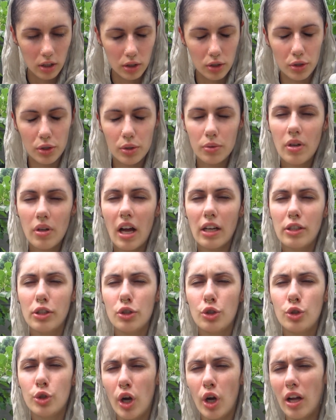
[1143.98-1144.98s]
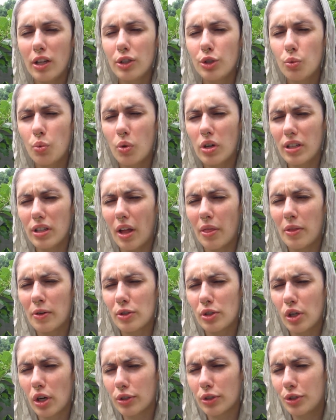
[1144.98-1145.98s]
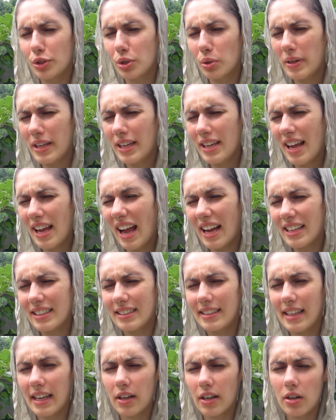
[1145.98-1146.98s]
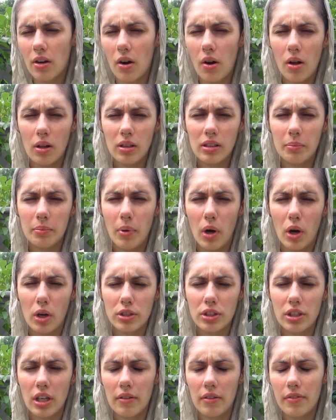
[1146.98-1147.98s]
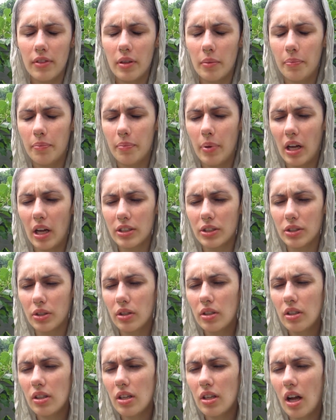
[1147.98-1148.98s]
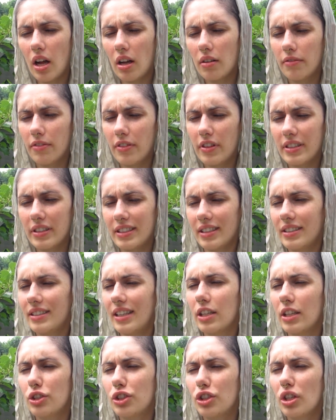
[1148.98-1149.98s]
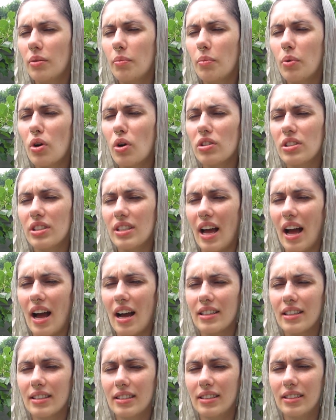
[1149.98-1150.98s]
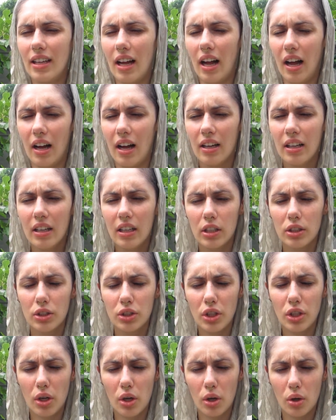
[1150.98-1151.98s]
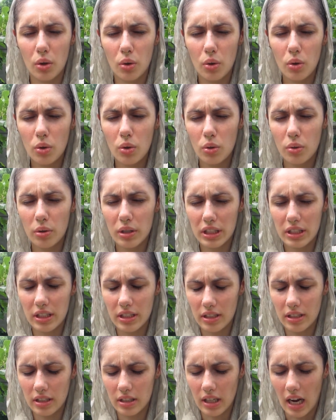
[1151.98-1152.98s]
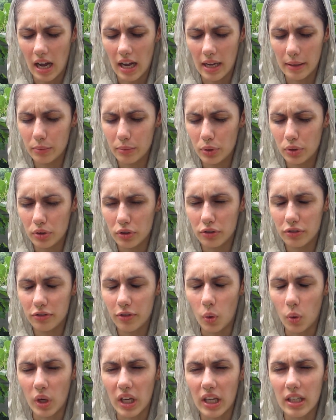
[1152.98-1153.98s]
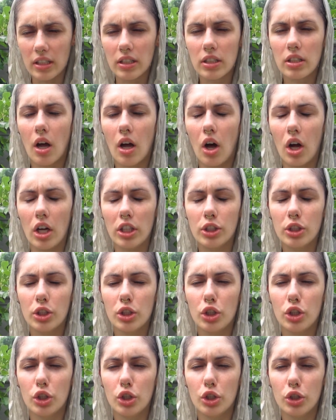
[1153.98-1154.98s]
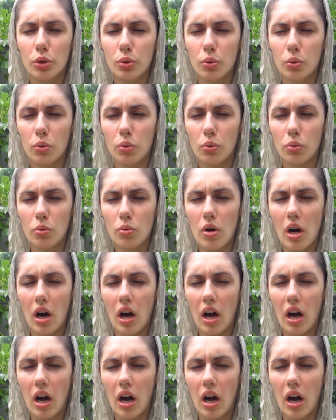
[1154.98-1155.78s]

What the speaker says: Do not judge what others are doing, as they are all a part of the puzzle of this ascension process. So it is time to focus on you.